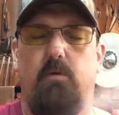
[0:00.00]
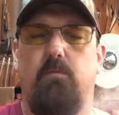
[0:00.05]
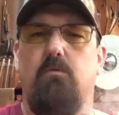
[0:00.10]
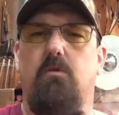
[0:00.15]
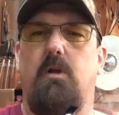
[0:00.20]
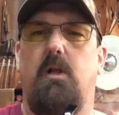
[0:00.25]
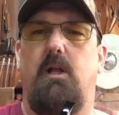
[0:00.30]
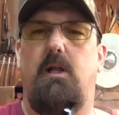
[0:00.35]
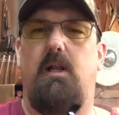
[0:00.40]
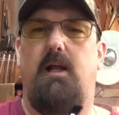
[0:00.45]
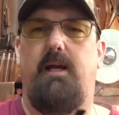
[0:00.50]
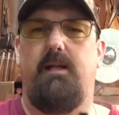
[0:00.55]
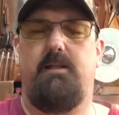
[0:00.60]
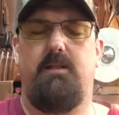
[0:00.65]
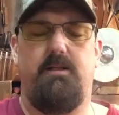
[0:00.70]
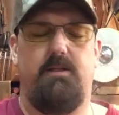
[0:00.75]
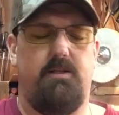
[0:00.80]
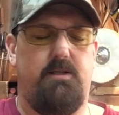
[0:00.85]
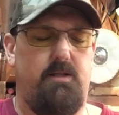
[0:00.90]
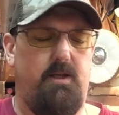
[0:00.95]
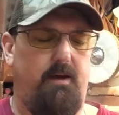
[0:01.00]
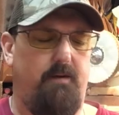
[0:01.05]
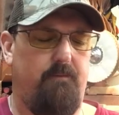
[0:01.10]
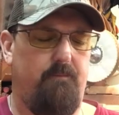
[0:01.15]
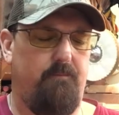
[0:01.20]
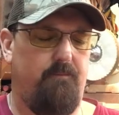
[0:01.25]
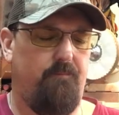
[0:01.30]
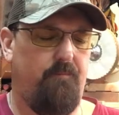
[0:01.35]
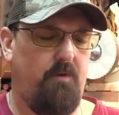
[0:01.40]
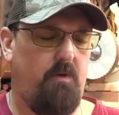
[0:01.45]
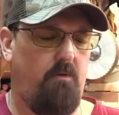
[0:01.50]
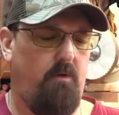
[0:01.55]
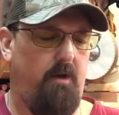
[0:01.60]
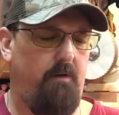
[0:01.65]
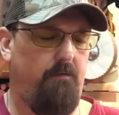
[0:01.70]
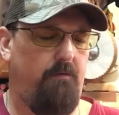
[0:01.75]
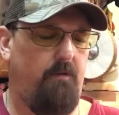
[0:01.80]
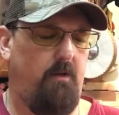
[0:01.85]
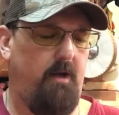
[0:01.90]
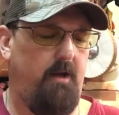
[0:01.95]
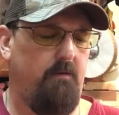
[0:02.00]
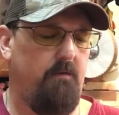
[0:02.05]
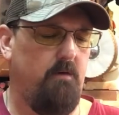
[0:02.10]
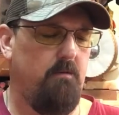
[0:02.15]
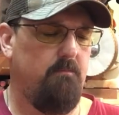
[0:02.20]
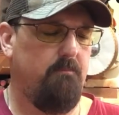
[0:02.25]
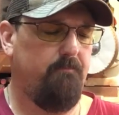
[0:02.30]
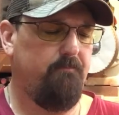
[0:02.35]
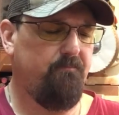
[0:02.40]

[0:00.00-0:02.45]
Really like this stuff, great flavor.